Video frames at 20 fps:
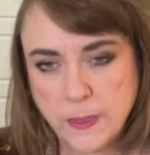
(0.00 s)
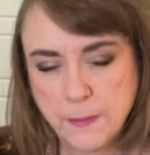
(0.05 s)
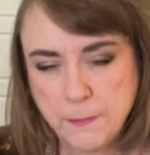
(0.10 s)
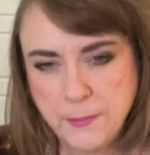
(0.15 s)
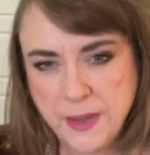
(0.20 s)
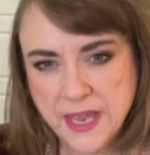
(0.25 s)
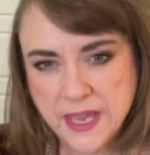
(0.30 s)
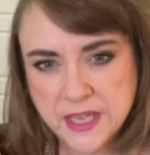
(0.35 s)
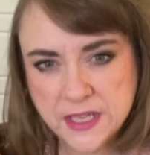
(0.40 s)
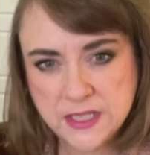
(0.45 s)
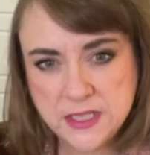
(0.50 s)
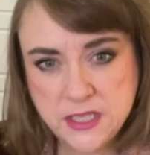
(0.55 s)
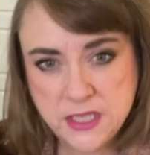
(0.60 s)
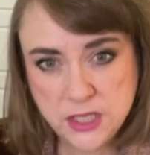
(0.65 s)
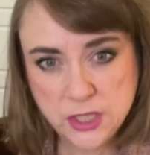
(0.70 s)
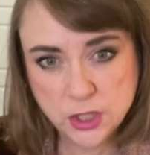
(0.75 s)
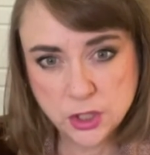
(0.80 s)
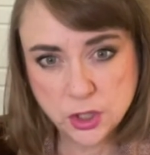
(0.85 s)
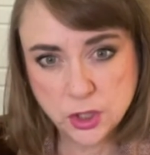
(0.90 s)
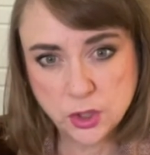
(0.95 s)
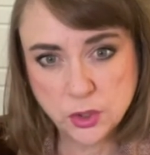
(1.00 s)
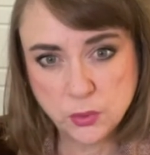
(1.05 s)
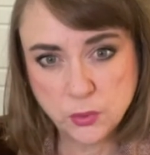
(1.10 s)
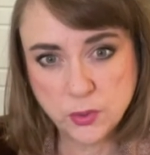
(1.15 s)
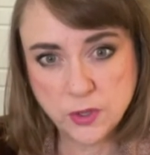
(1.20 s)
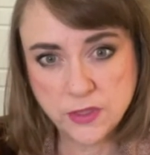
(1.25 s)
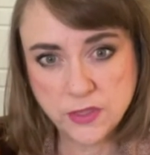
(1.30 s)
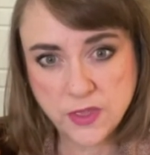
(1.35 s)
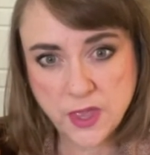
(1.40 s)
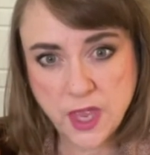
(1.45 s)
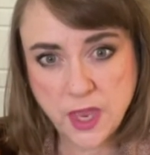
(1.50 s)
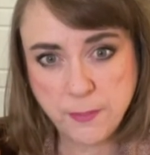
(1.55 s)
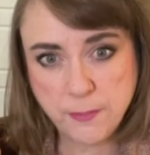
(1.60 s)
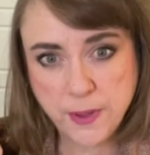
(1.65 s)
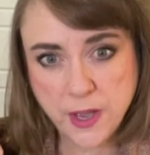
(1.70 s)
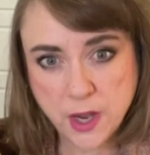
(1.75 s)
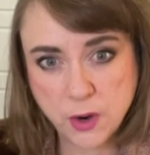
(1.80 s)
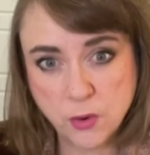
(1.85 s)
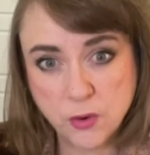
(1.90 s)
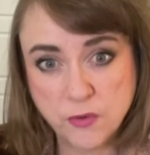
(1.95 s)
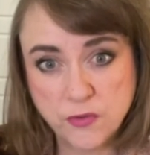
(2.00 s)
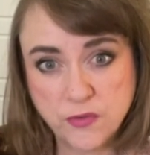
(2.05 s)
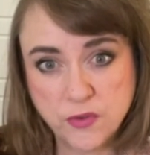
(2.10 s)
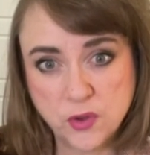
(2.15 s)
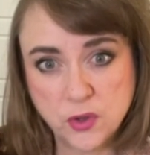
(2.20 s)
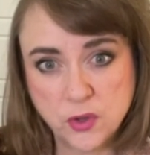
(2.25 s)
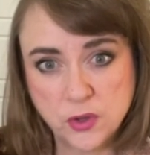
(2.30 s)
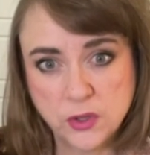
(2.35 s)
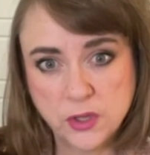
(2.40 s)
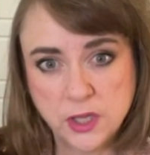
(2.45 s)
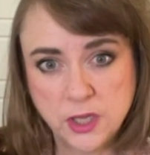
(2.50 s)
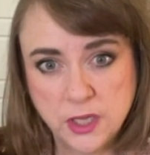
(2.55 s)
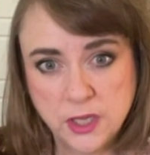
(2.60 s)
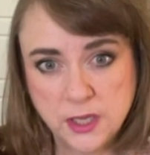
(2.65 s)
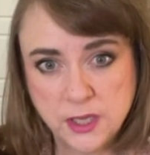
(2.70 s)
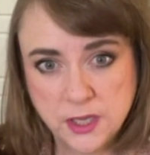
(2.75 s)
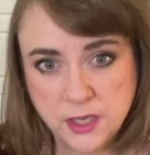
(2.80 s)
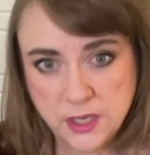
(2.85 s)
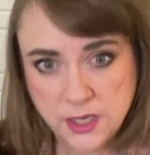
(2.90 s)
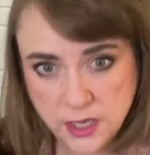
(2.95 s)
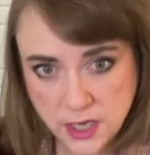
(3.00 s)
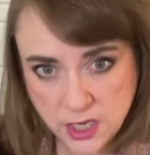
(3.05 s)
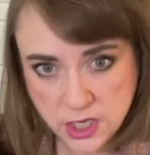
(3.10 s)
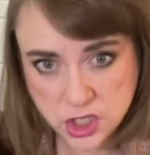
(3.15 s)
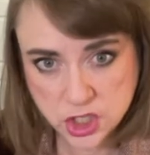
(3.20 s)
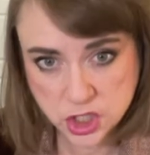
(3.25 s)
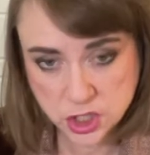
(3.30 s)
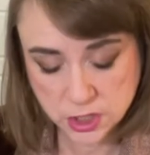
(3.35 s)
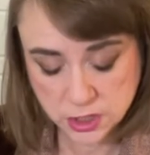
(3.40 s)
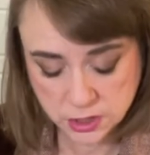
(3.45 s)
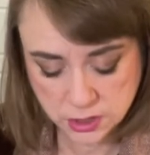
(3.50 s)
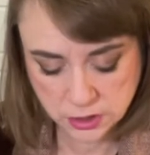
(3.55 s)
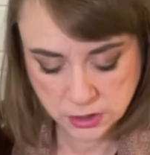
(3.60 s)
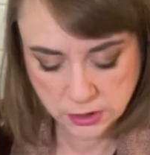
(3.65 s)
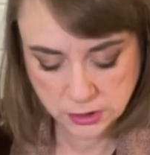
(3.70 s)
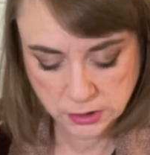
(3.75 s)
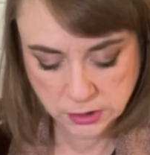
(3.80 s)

make a deal with a powerful nation.